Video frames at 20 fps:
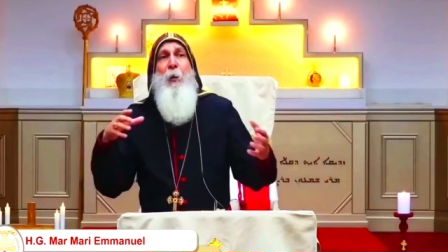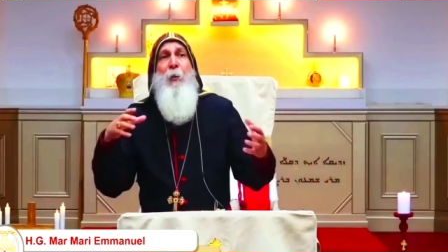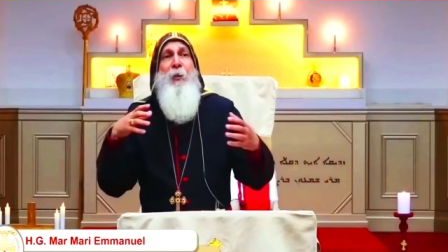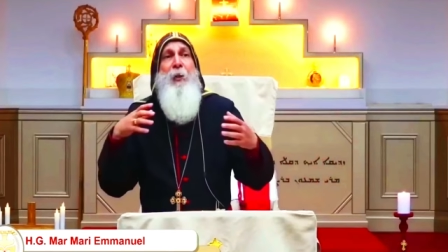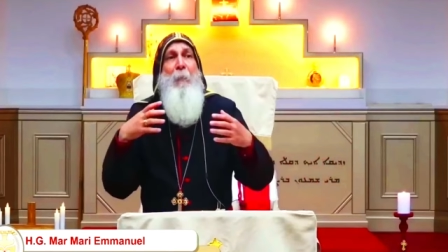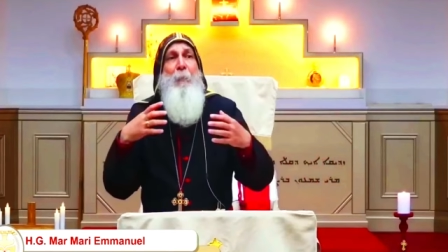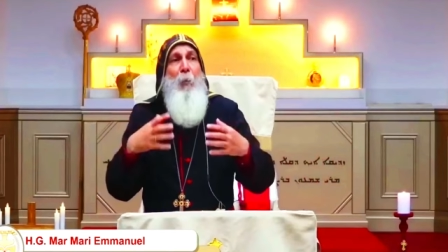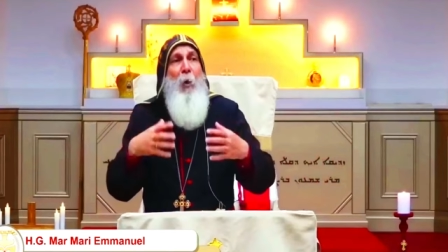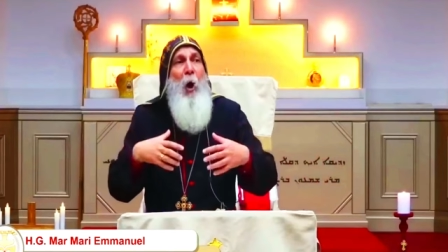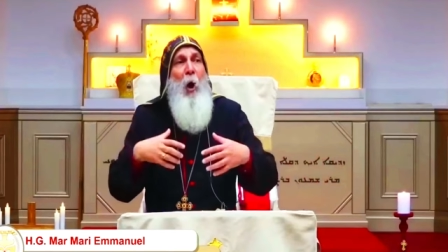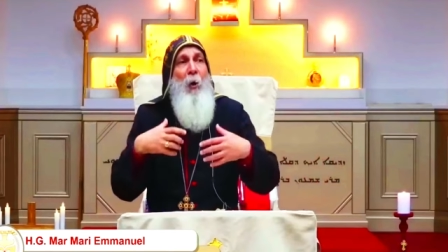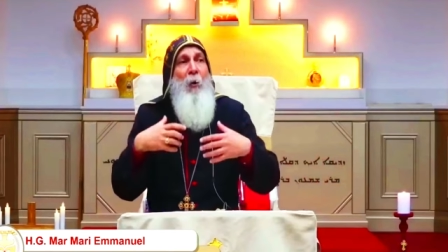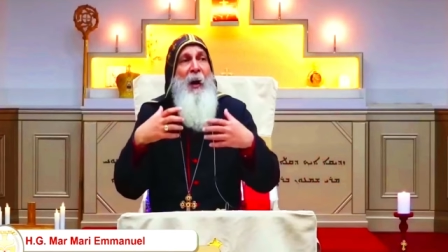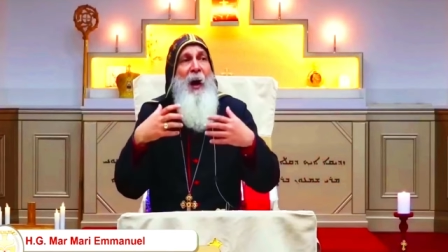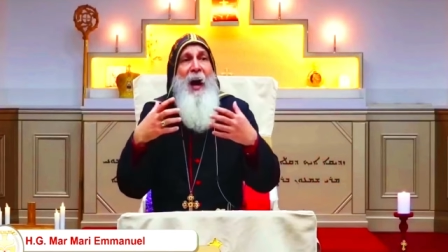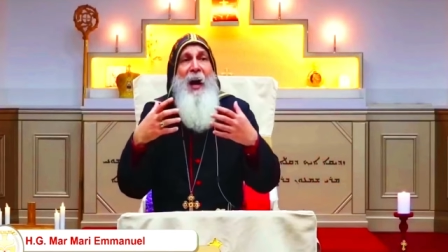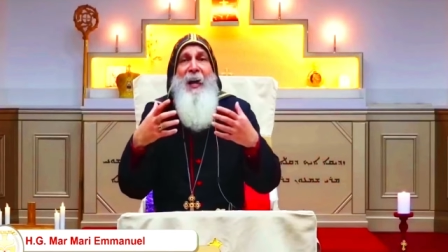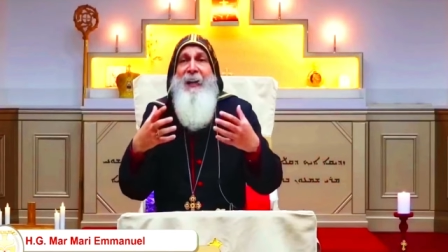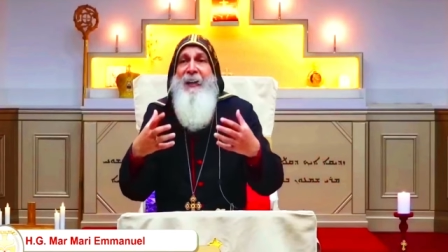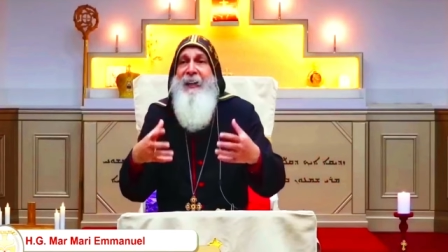The more
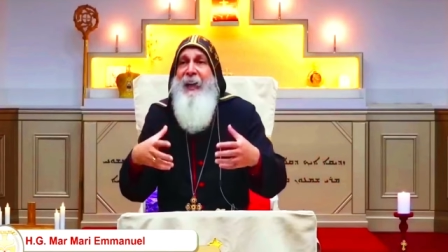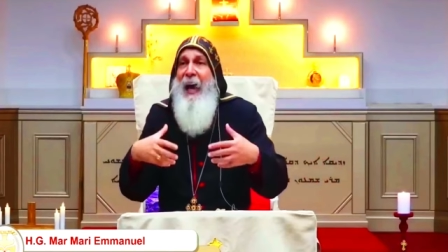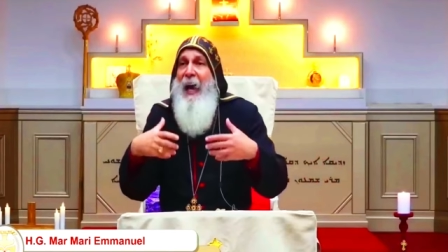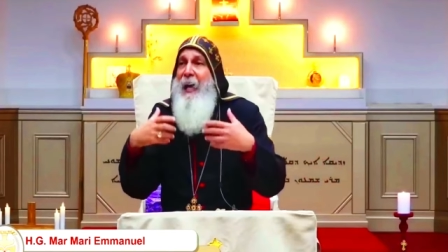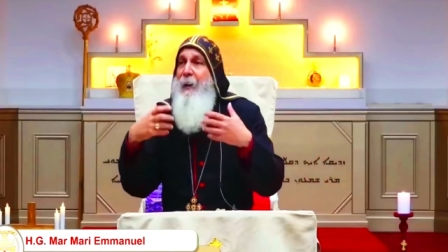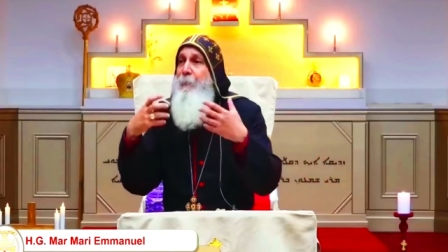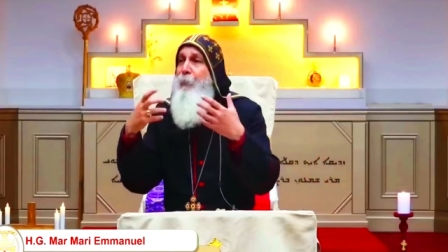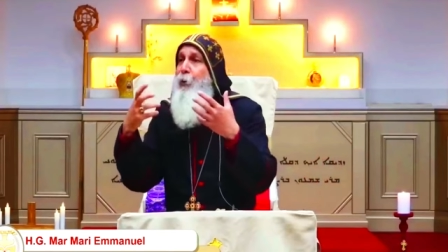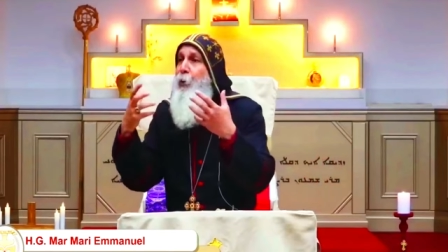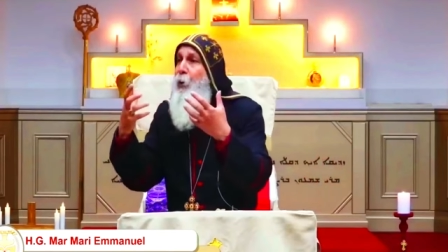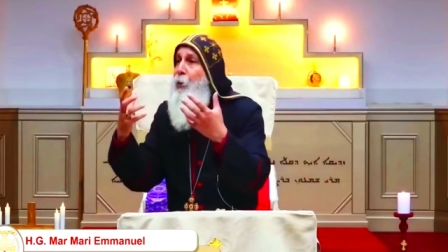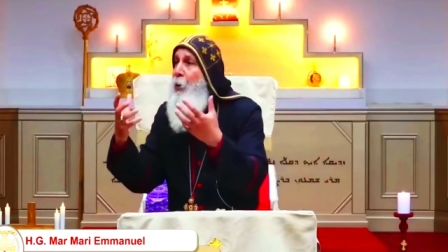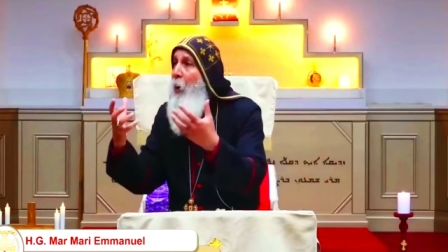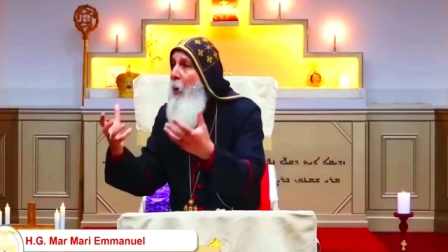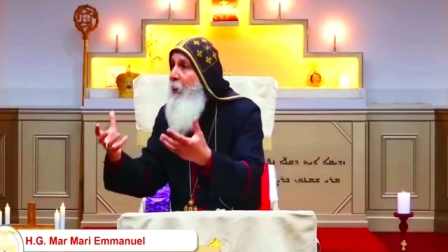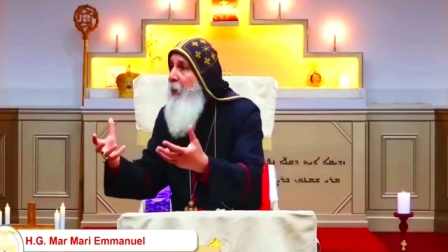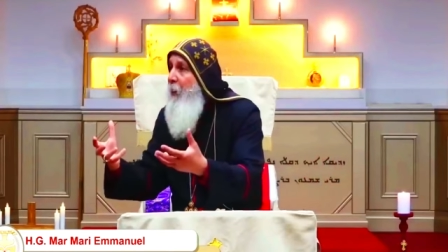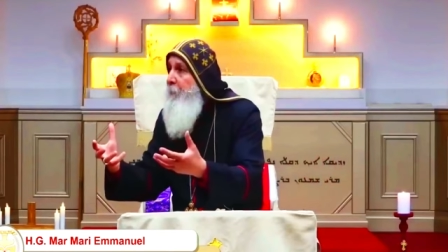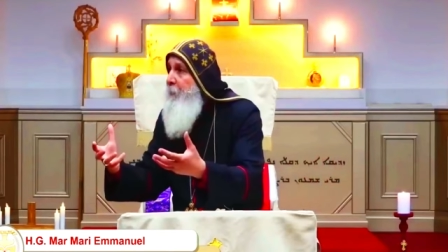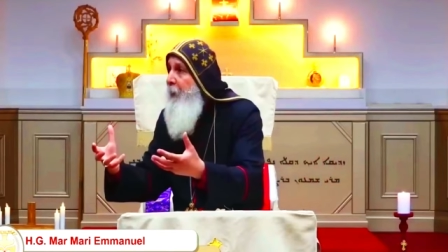I came to
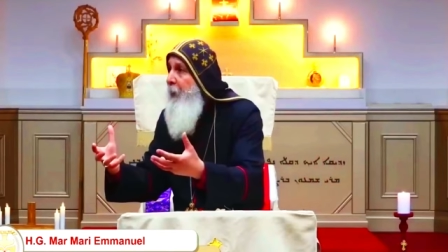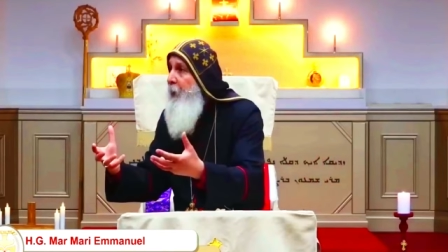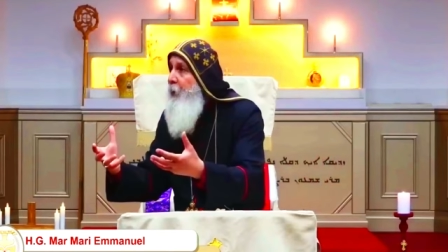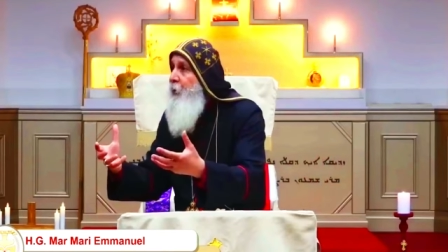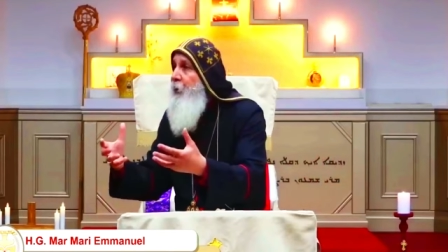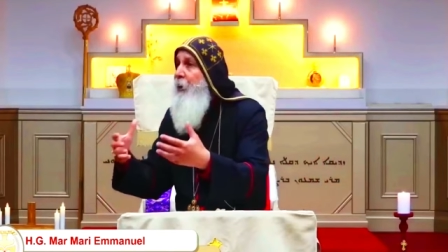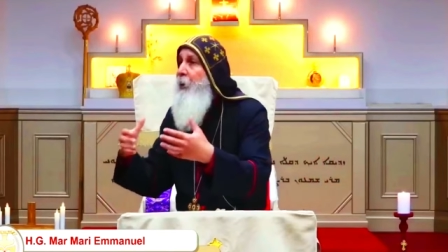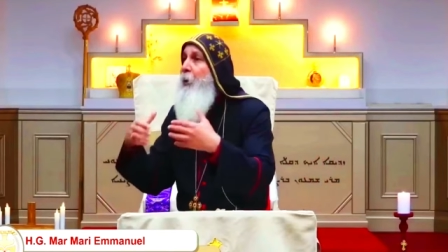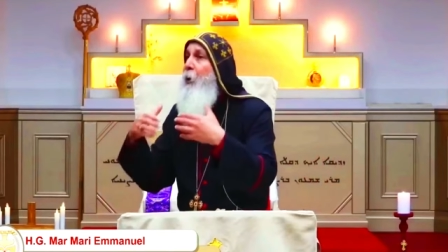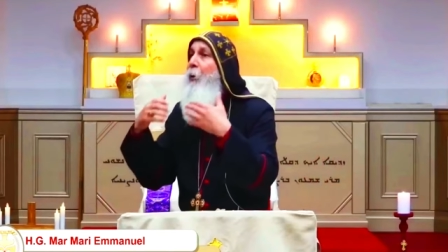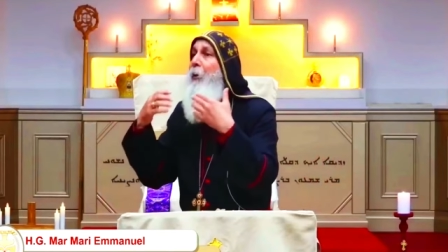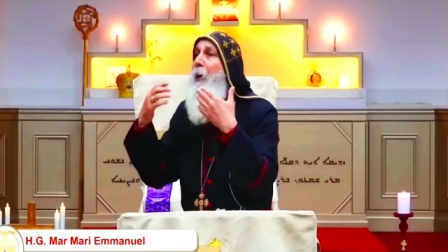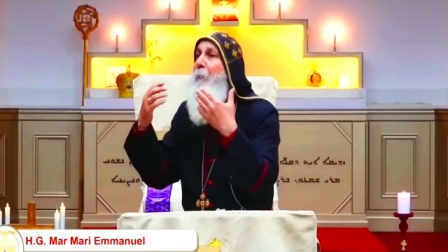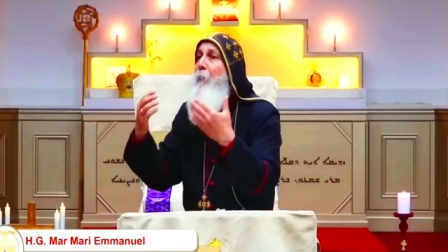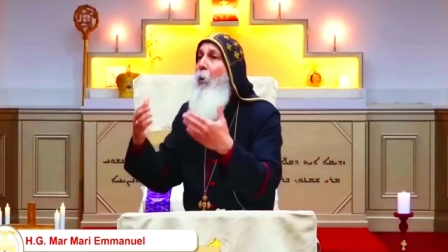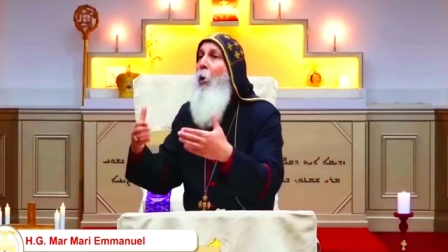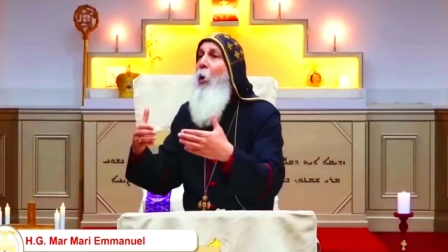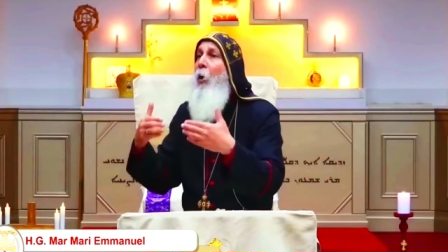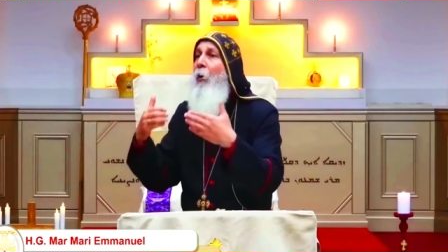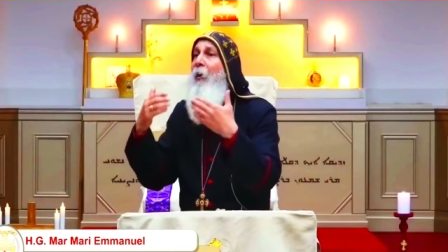know the person, the
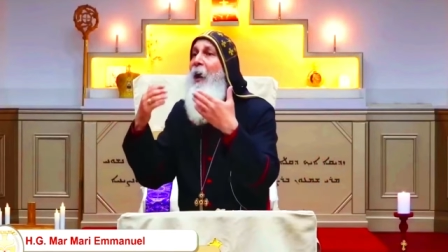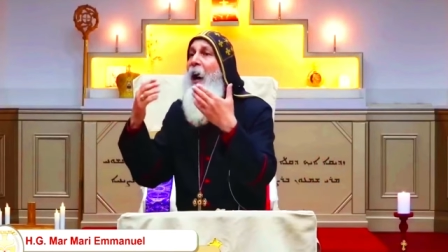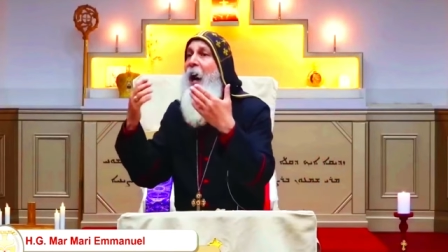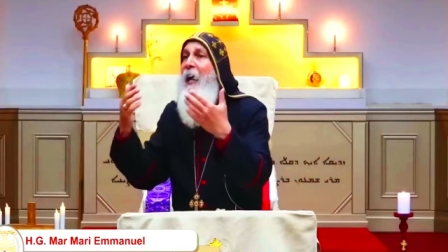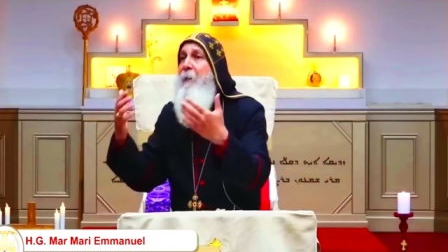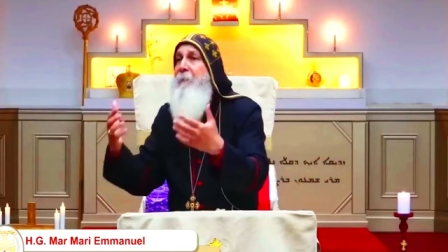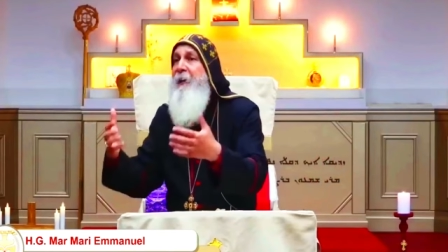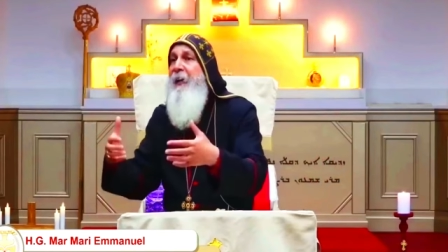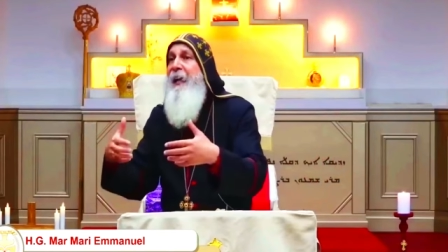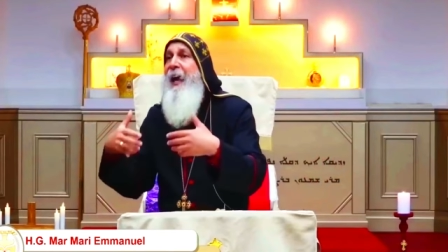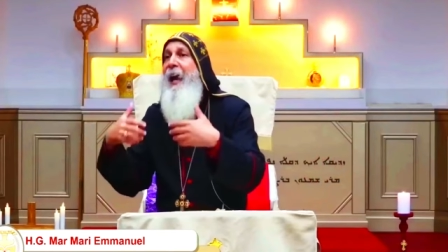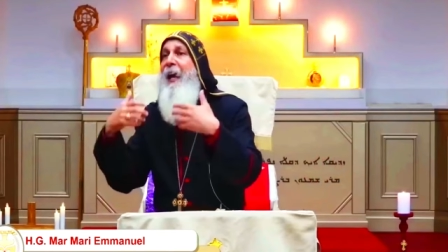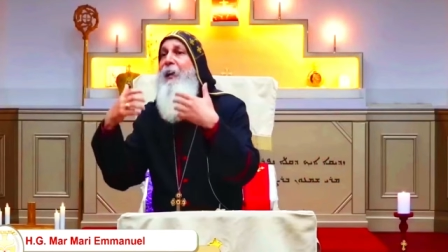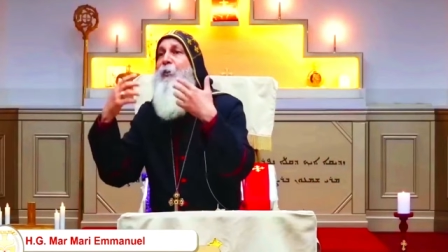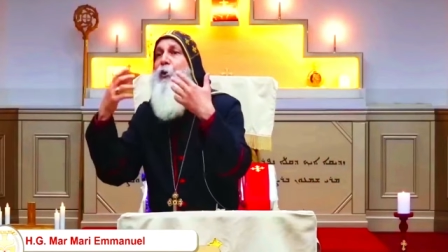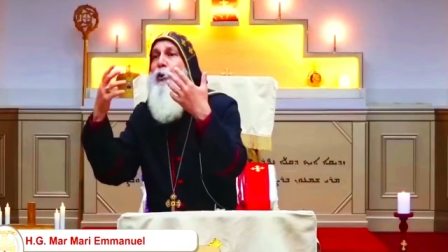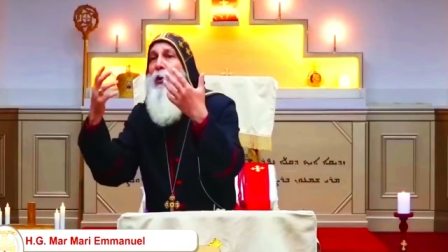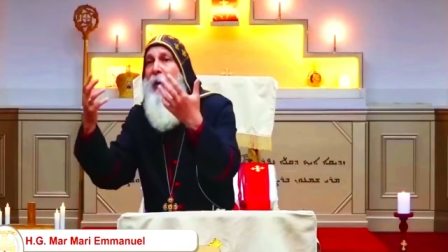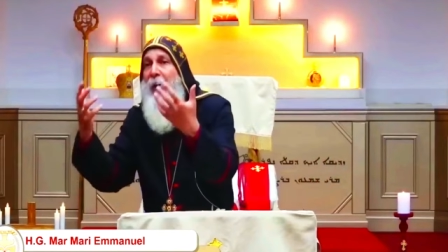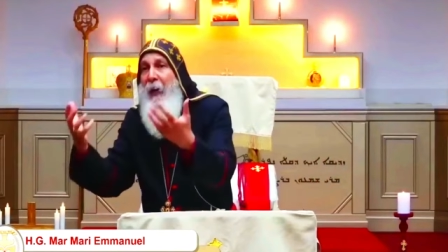more I
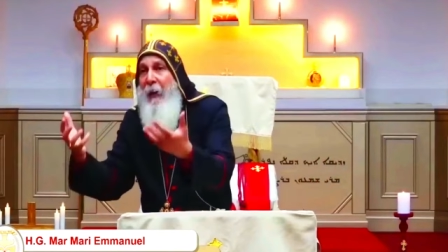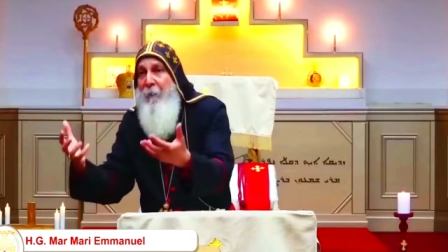began to